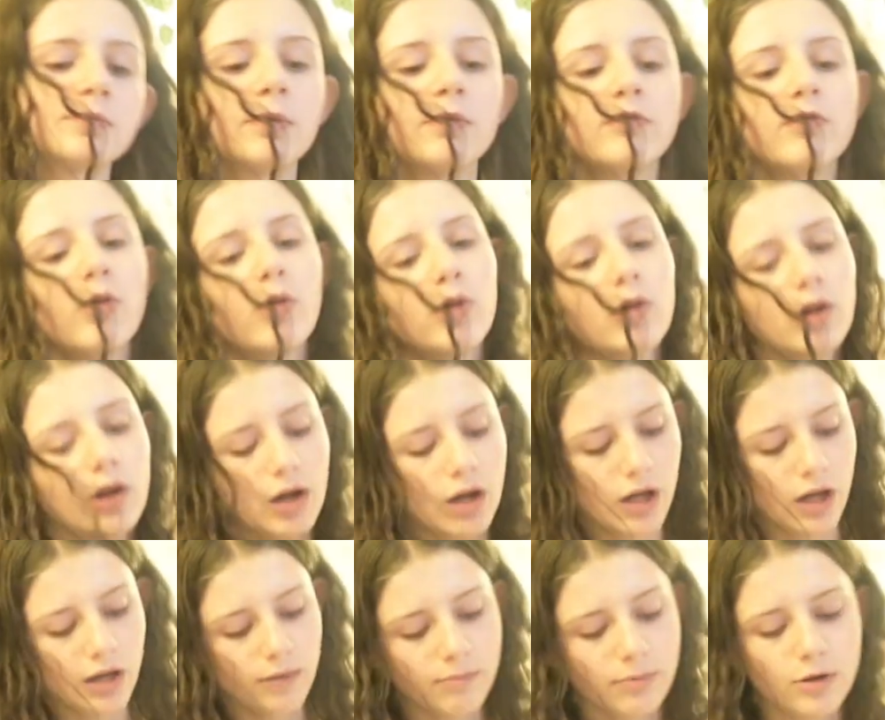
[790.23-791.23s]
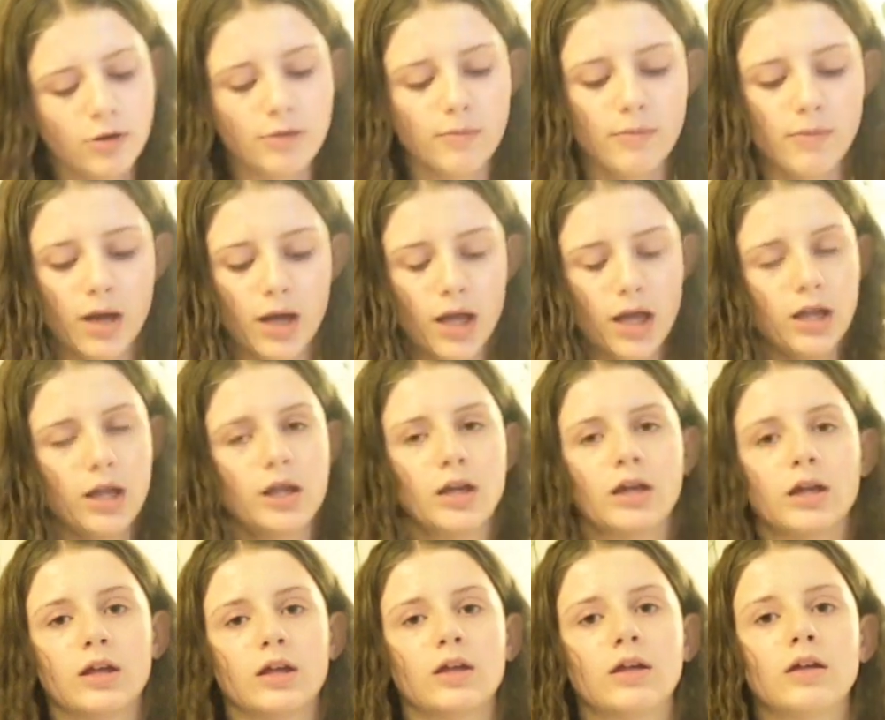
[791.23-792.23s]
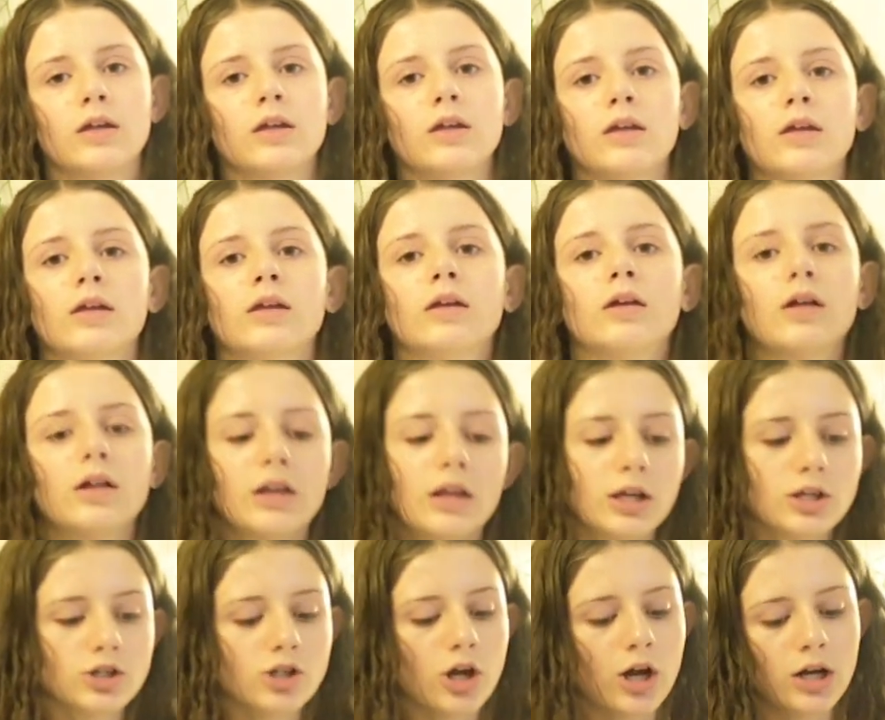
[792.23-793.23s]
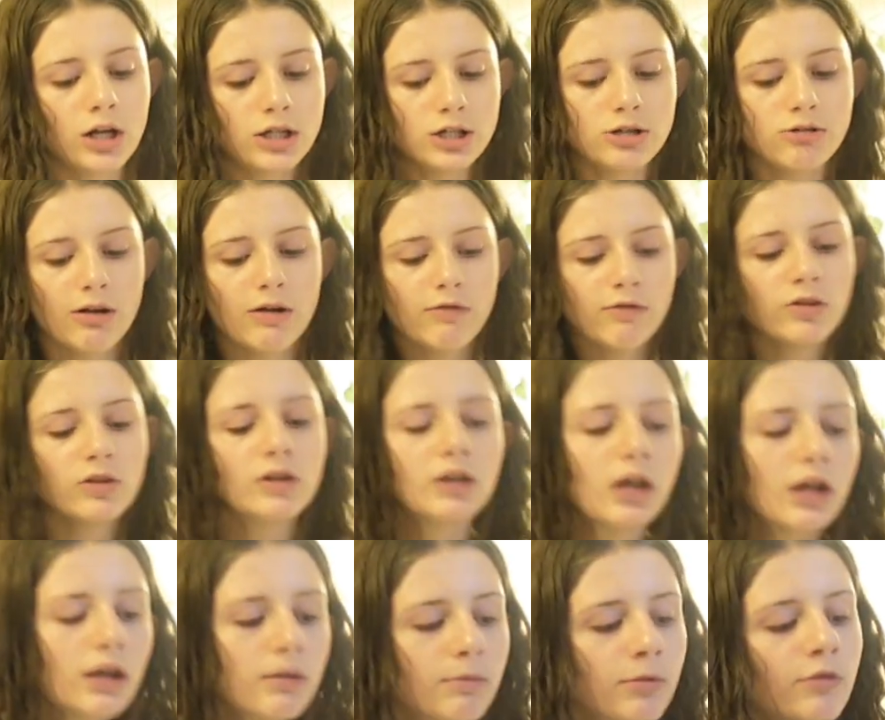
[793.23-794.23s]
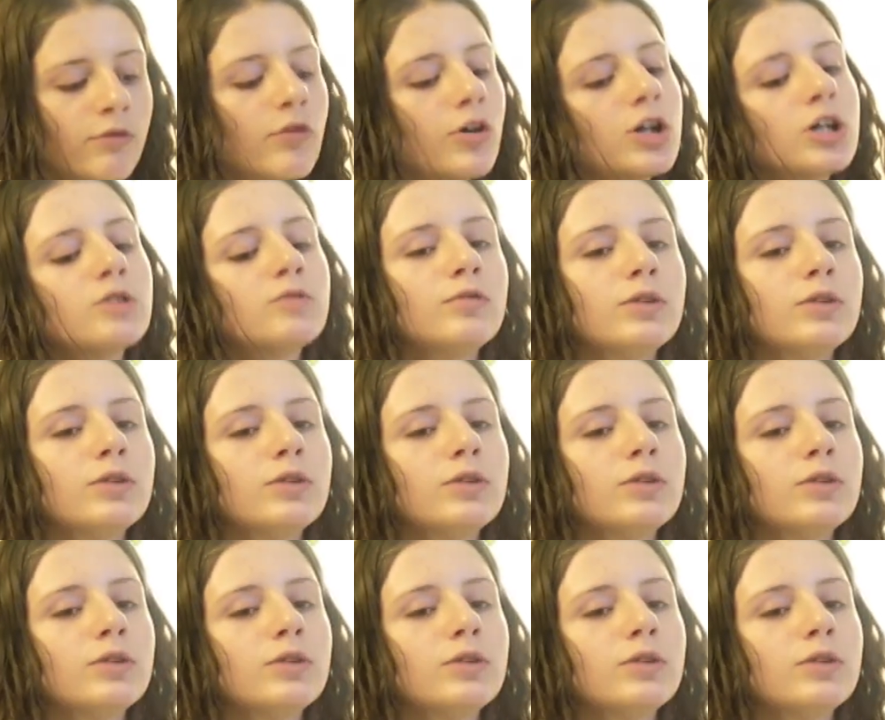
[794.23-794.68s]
before I put my electronics away for the night before I